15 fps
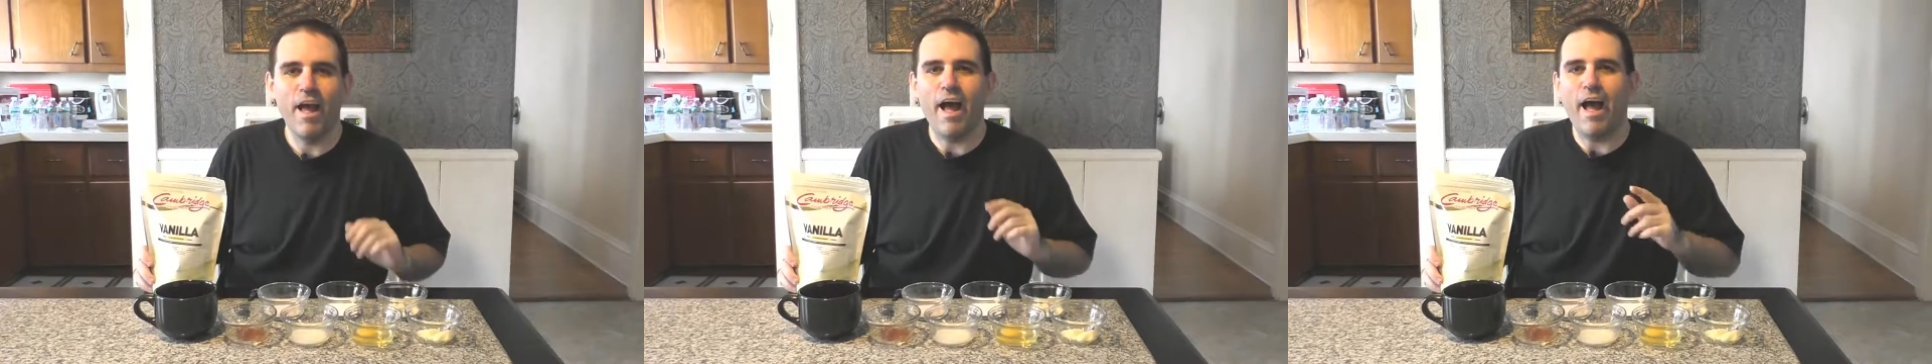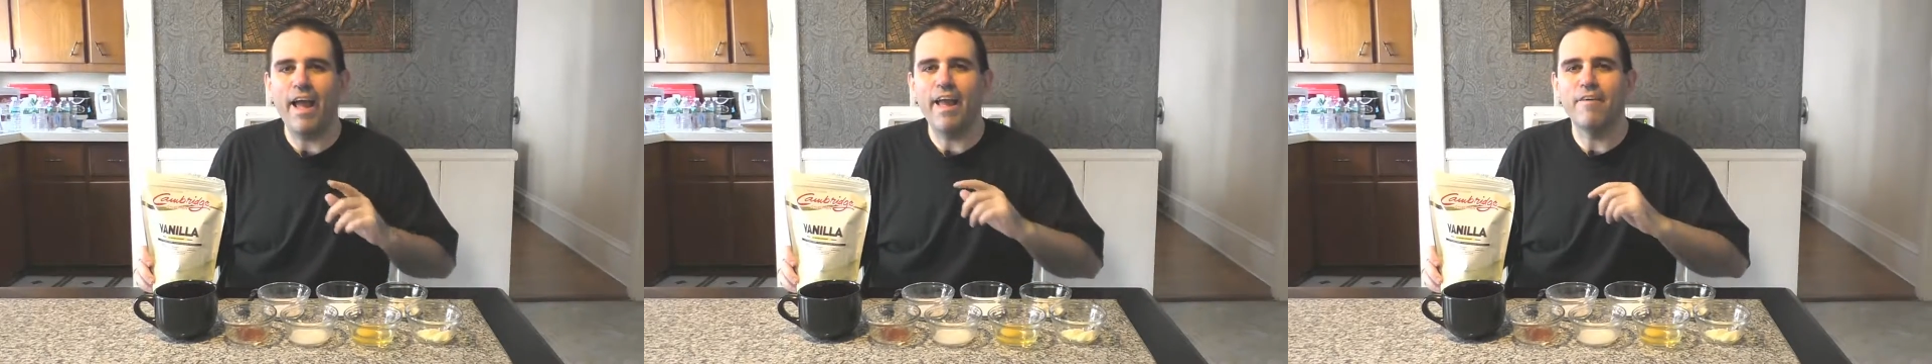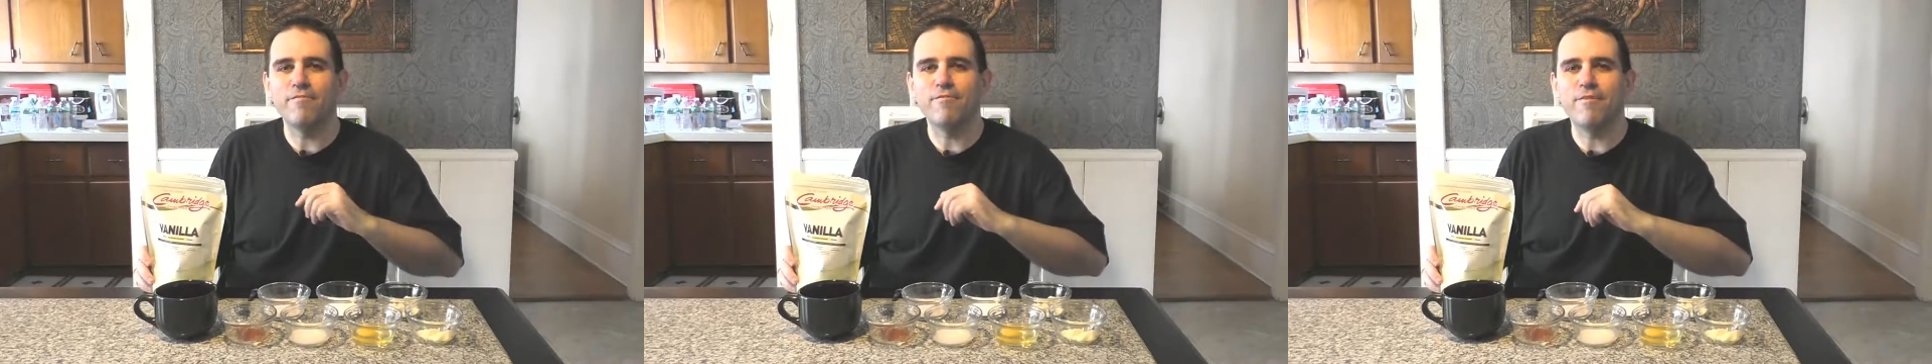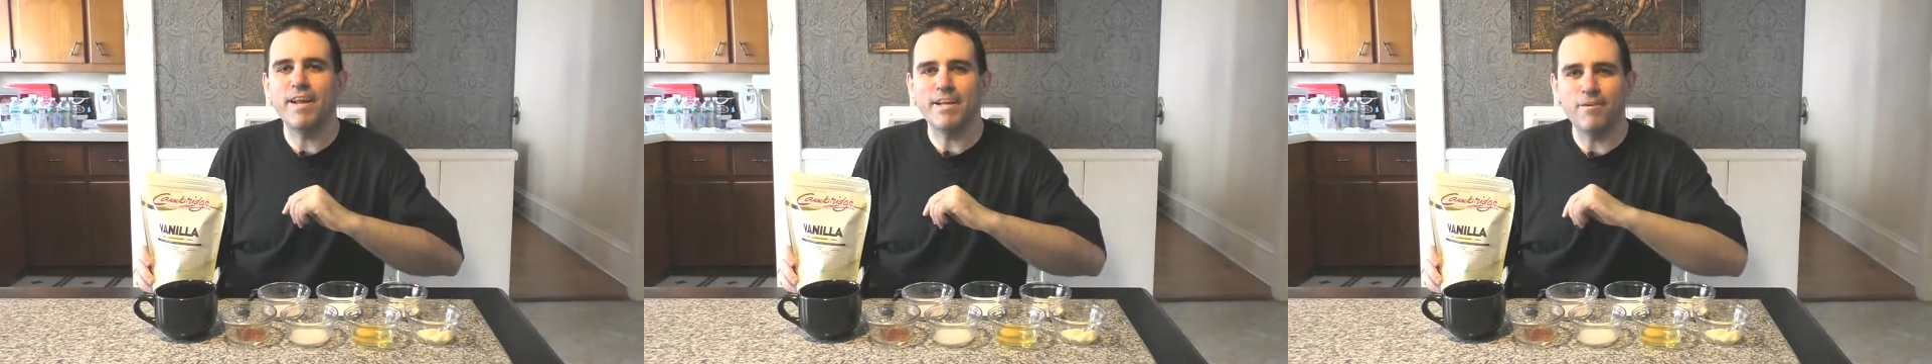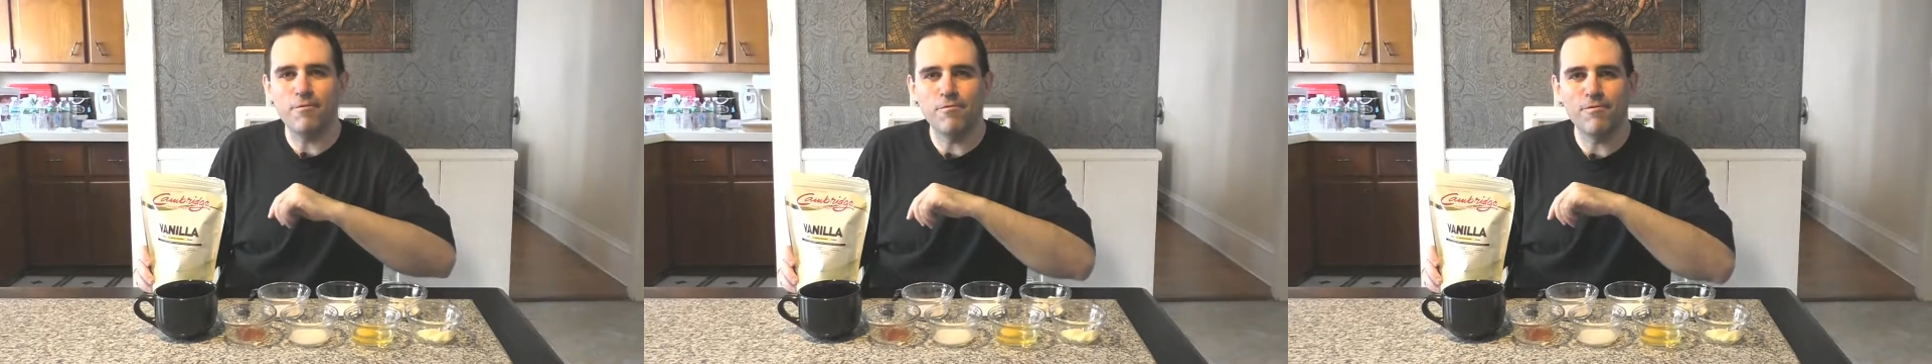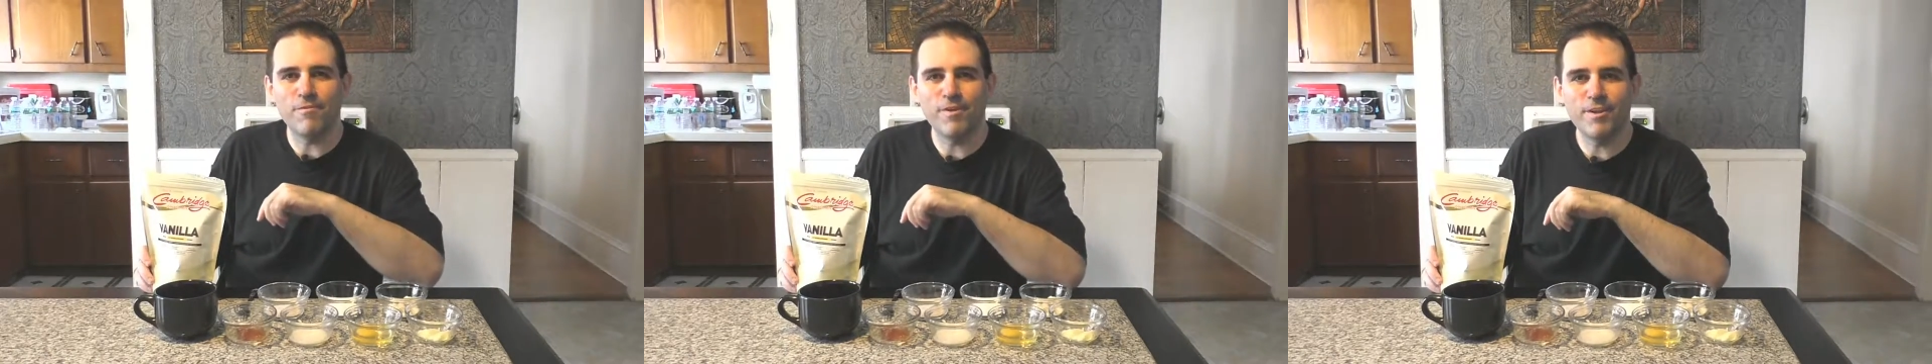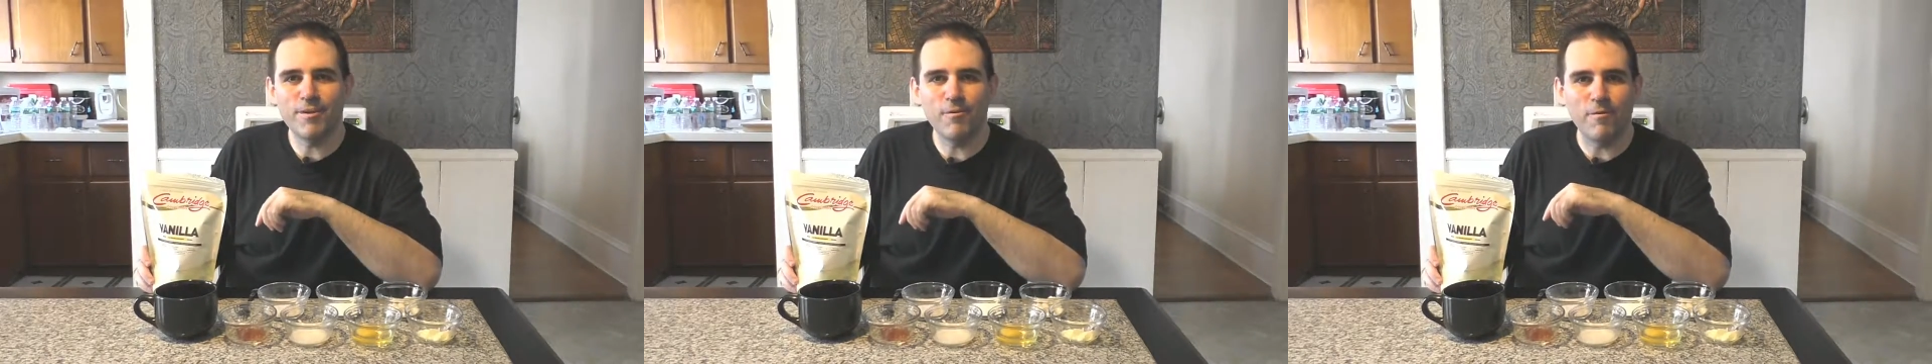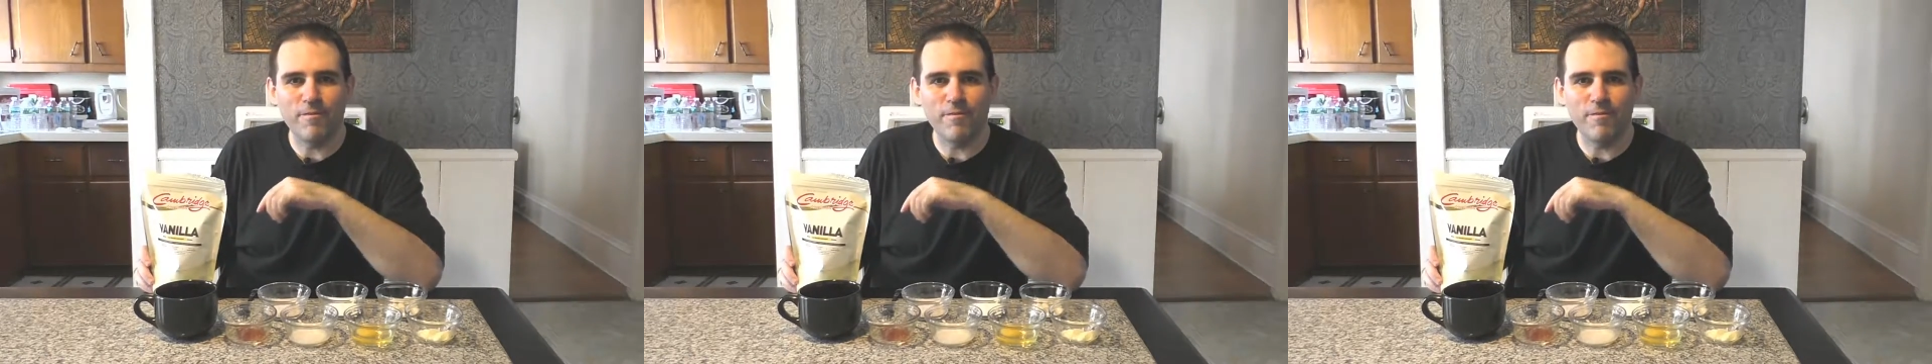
I have great news for you.